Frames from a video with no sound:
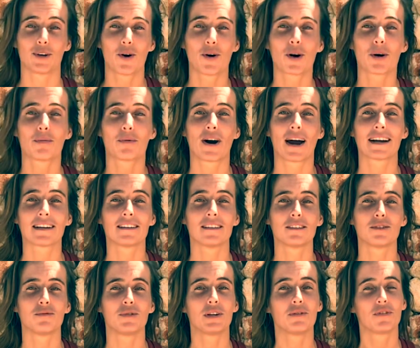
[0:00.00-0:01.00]
yoga
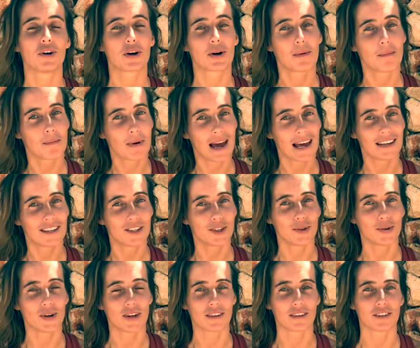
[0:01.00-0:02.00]
practice, we recommend
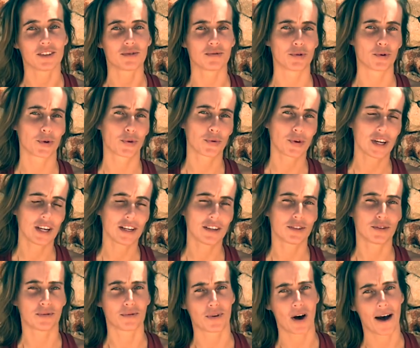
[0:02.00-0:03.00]
doing this for three
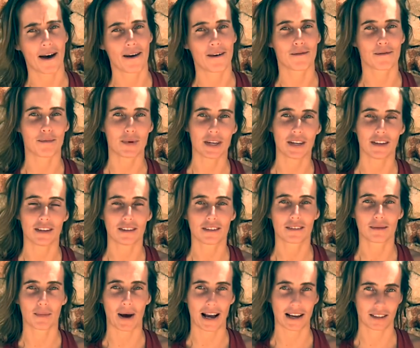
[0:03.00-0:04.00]
to five
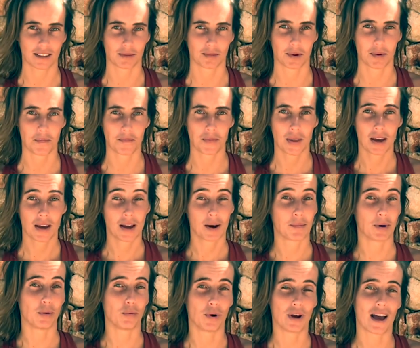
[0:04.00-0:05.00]
minutes maximum,
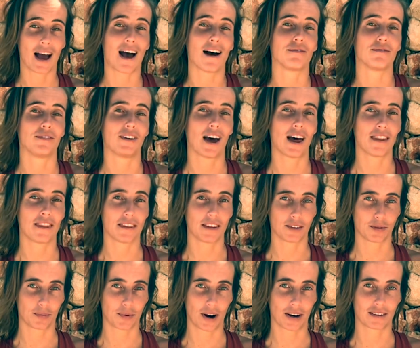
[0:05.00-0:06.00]
but we have done
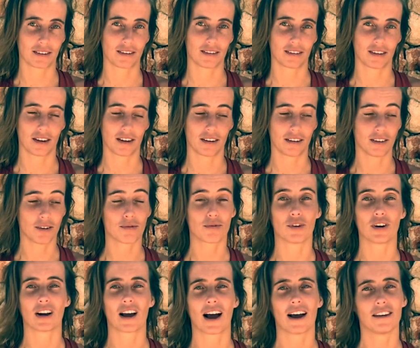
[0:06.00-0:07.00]
this practice in
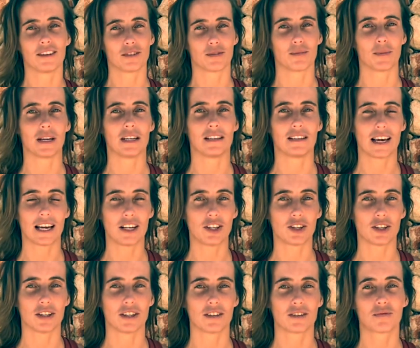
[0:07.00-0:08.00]
different kinds of
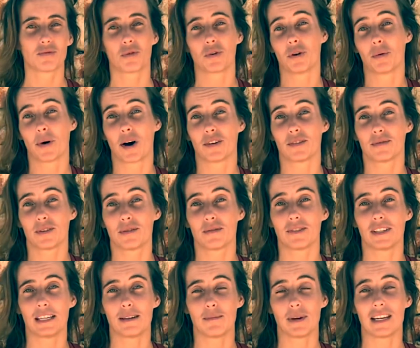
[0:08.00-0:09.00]
meditations for about
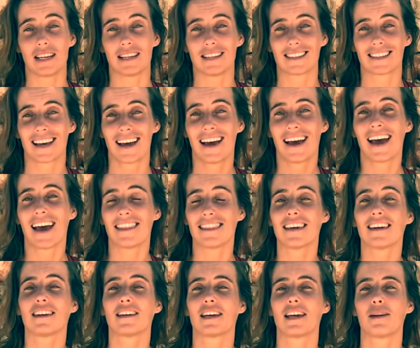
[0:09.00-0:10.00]
fifteen minutes, and
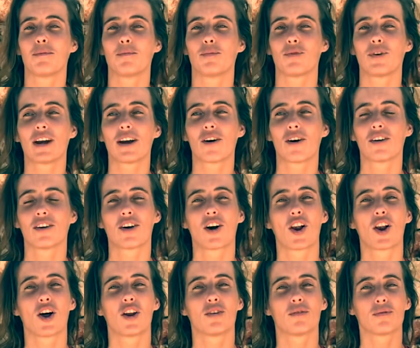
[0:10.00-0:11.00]
then it can bring on a
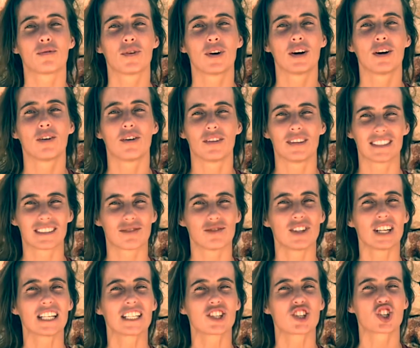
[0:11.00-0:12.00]
lot of or this
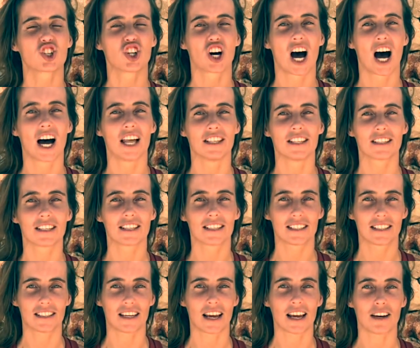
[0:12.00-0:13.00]
real trance
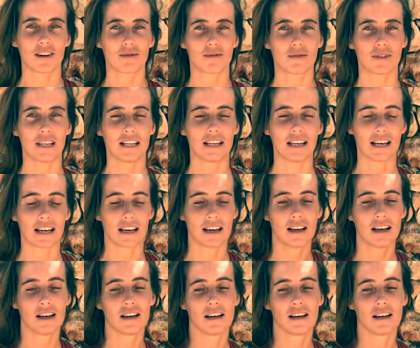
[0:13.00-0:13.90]
state feeling